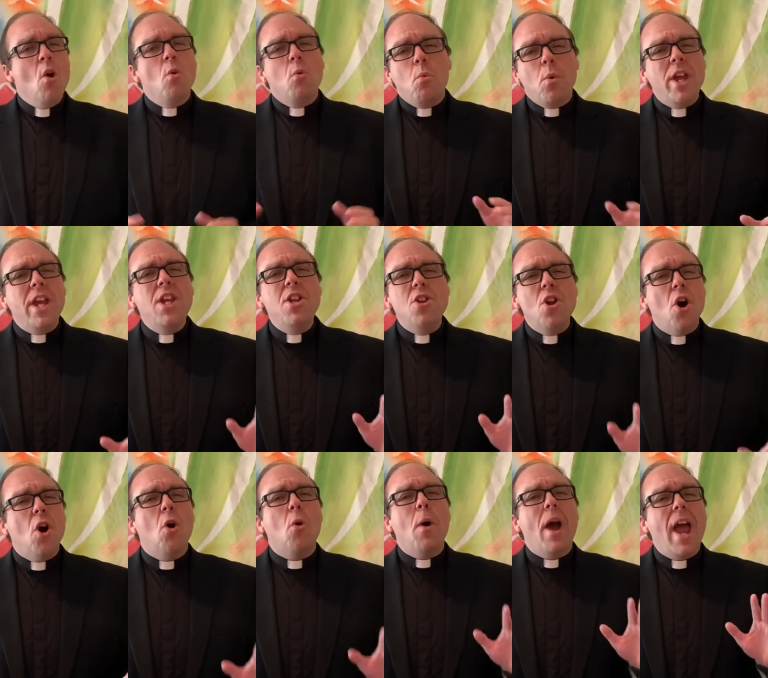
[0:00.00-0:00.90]
We
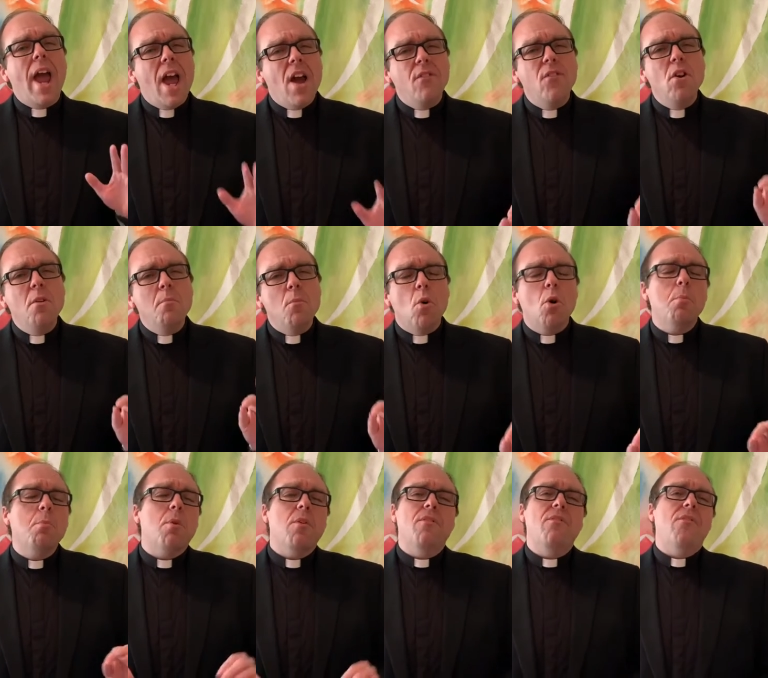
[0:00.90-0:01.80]
know ever
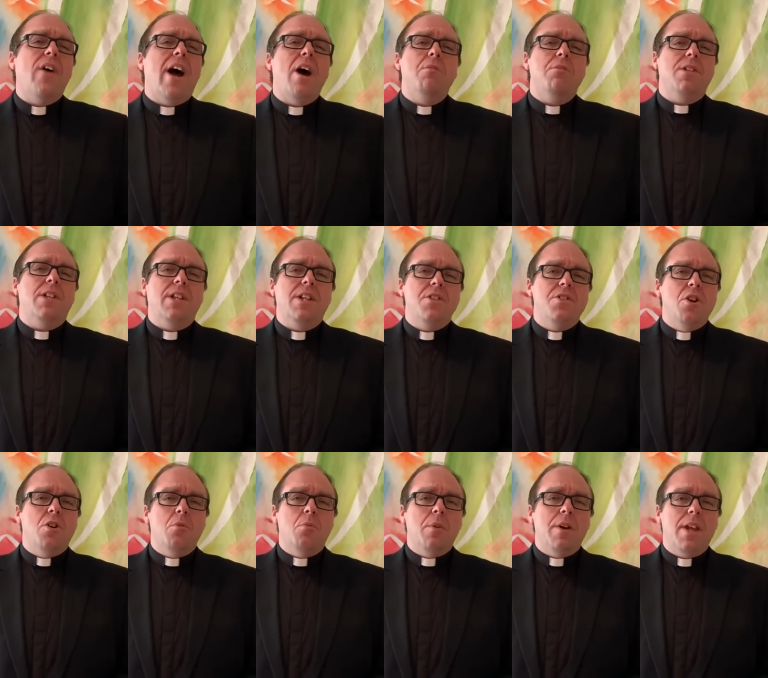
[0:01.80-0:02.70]
more profoundly,
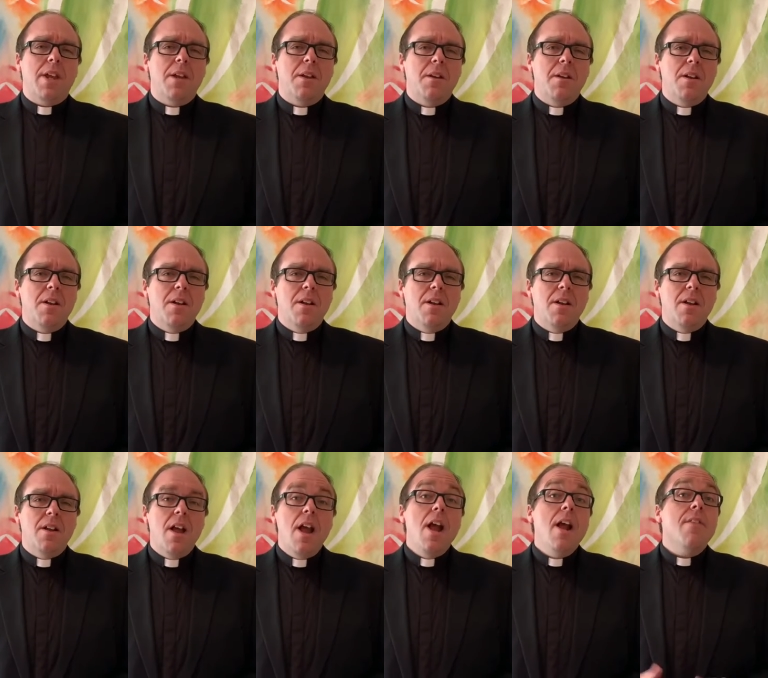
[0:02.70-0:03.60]
don't we,
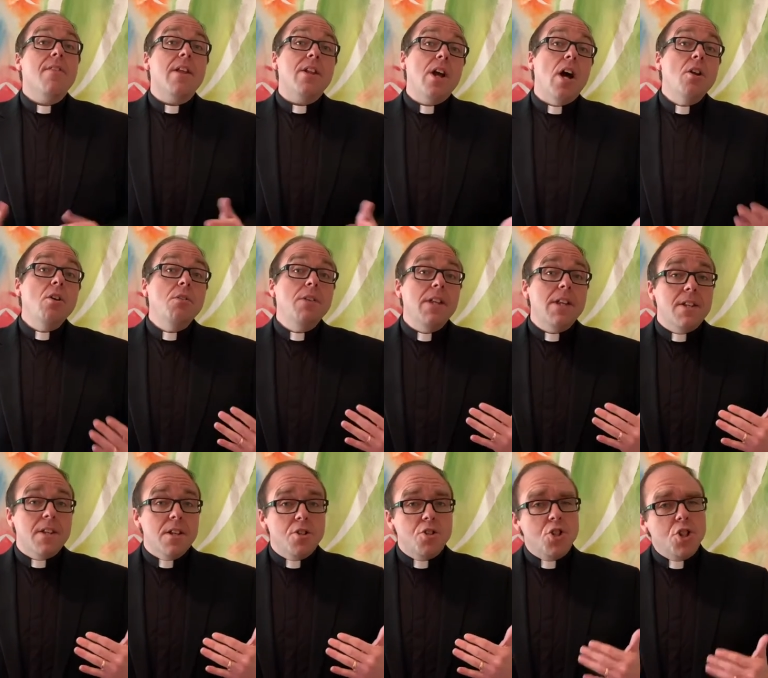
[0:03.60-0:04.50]
that not only
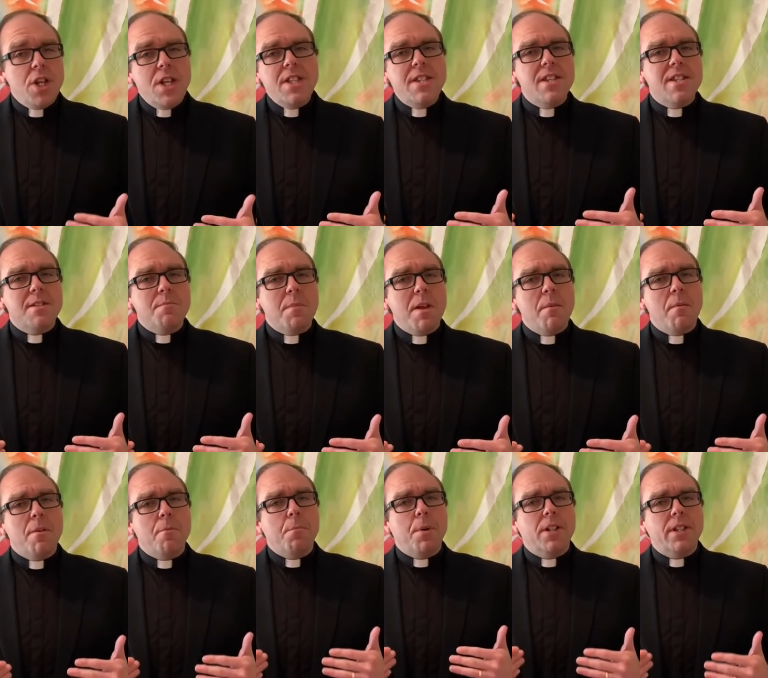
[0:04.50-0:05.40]
did Jesus meet
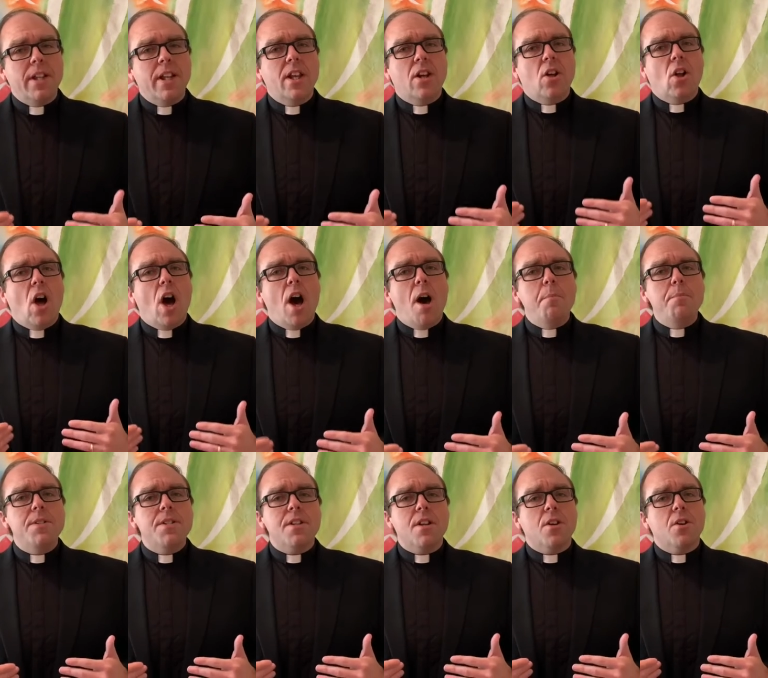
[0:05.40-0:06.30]
with political
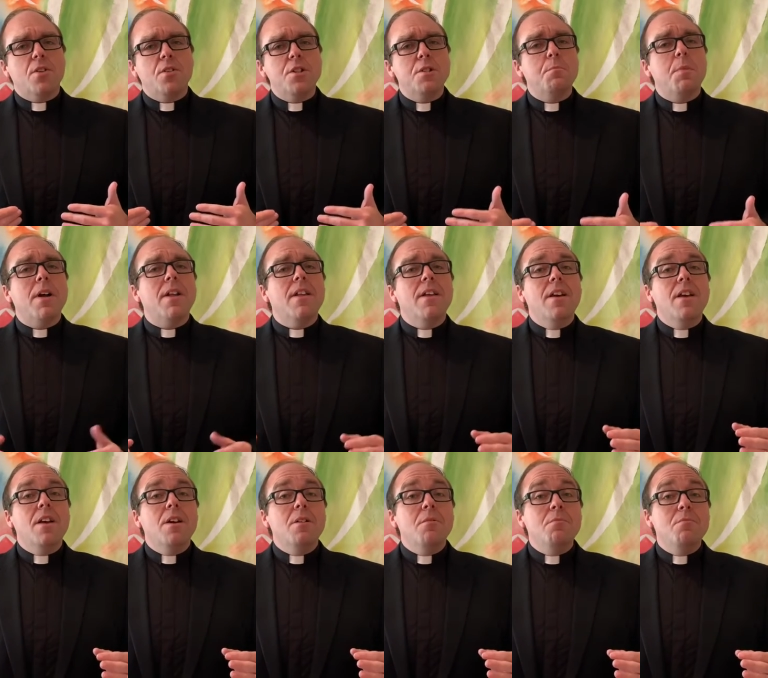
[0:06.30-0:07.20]
obstacles, but
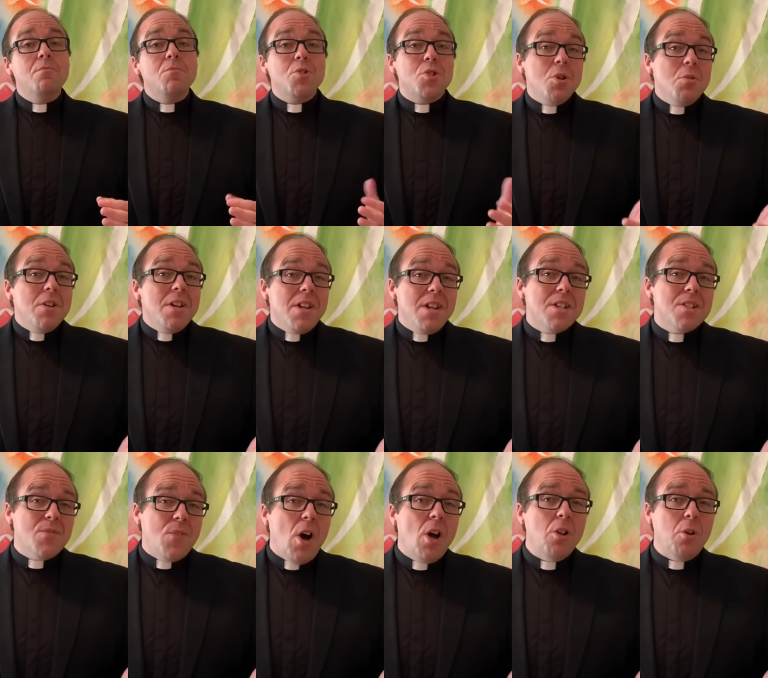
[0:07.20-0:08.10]
so did
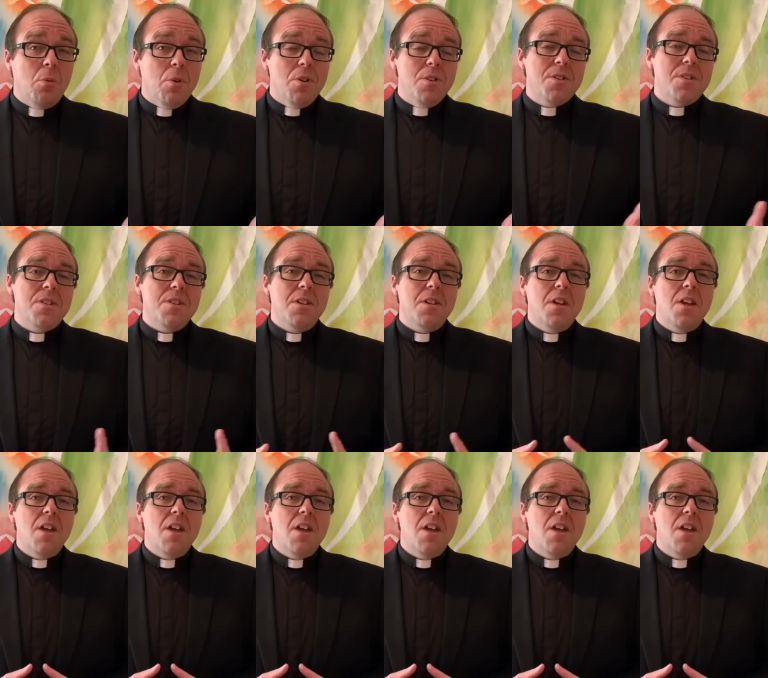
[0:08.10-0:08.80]
his followers.